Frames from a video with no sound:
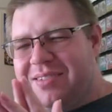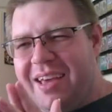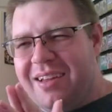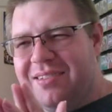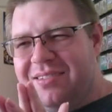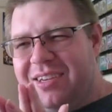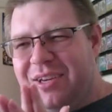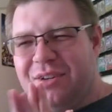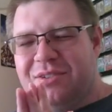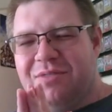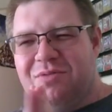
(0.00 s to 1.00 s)
10
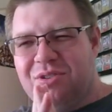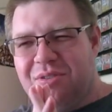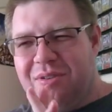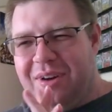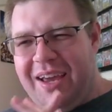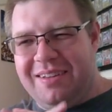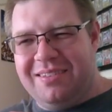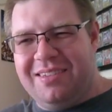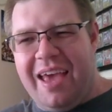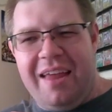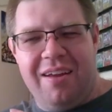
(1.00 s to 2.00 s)
tears of joy and